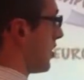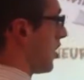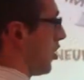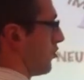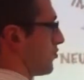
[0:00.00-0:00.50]

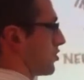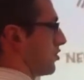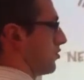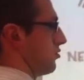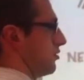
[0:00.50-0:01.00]

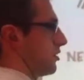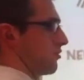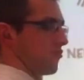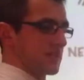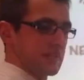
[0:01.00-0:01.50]
onto
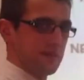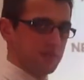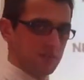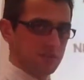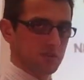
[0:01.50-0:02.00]

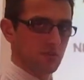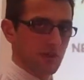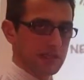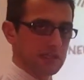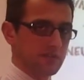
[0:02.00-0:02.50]
receptors
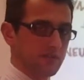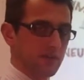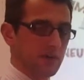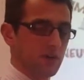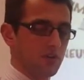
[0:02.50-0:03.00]
waiting for
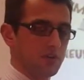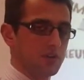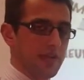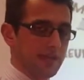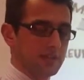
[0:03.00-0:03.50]
it on the
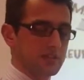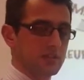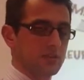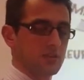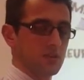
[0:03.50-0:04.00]
next
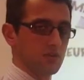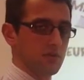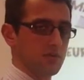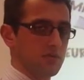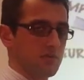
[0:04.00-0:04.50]
neuron.
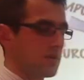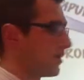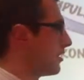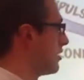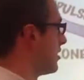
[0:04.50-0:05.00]

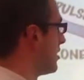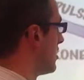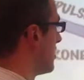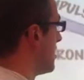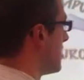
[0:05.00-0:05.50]

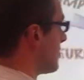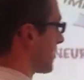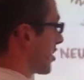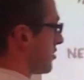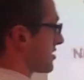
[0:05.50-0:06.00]

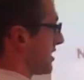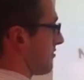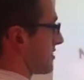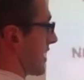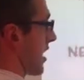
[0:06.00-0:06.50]
Because there
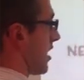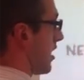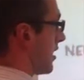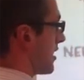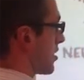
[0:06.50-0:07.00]
is a
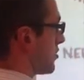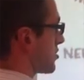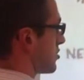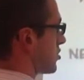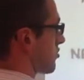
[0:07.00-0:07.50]
high
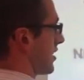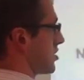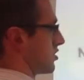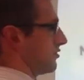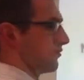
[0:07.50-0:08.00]

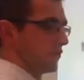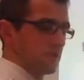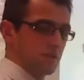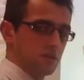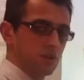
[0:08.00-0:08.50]
concentration of
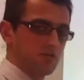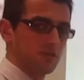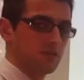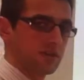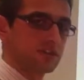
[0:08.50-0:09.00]

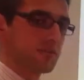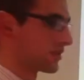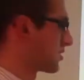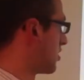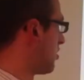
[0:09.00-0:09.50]

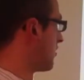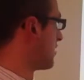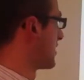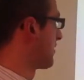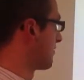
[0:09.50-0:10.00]
neurotransmitter on
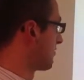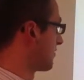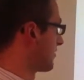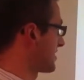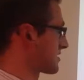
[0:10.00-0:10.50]

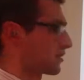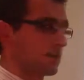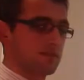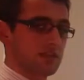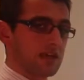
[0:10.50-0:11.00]
this side
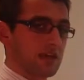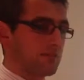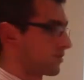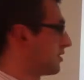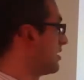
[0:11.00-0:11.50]
of the gap
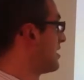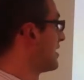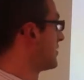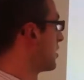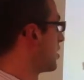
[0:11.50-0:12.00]

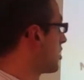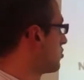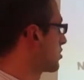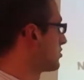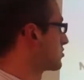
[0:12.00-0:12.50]
and a low
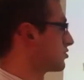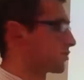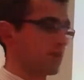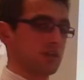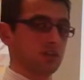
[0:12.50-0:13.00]

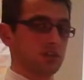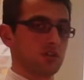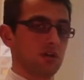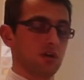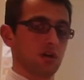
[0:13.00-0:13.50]
concentration
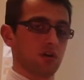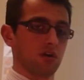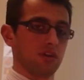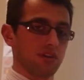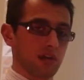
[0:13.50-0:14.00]
on
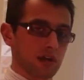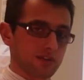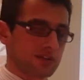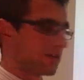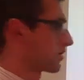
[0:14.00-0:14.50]
the other
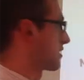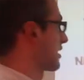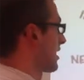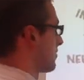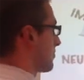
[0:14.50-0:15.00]
side of the gap,